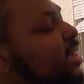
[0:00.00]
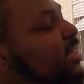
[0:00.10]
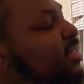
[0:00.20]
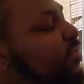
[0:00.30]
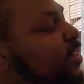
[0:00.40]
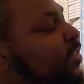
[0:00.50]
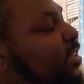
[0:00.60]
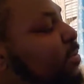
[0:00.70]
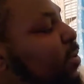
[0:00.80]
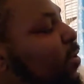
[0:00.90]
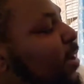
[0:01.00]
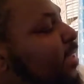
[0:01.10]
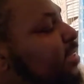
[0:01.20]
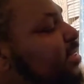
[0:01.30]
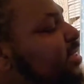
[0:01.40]
It's a
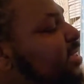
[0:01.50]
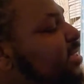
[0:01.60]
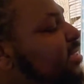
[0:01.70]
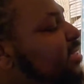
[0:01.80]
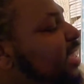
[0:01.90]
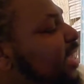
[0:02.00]
15.6